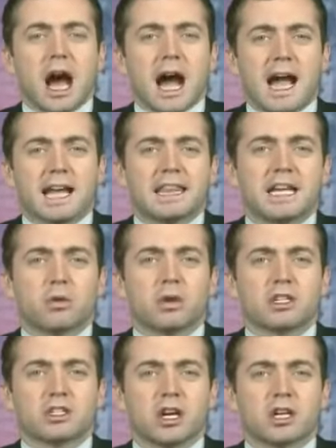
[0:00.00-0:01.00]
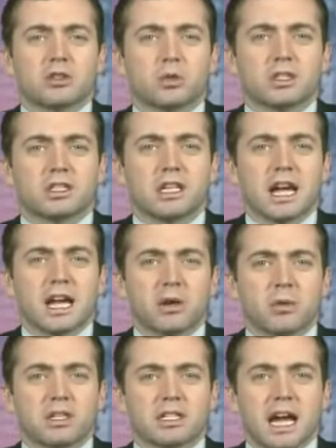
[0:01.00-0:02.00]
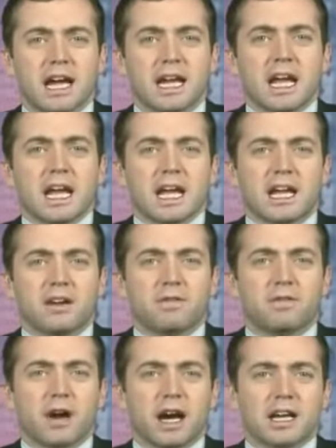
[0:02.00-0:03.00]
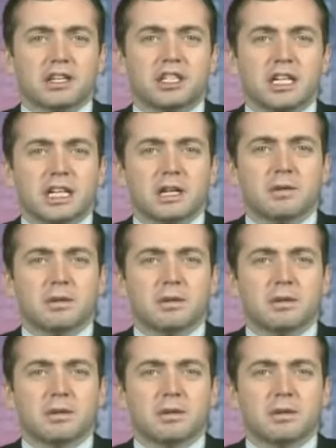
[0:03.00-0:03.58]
I think what Assange was saying was that if you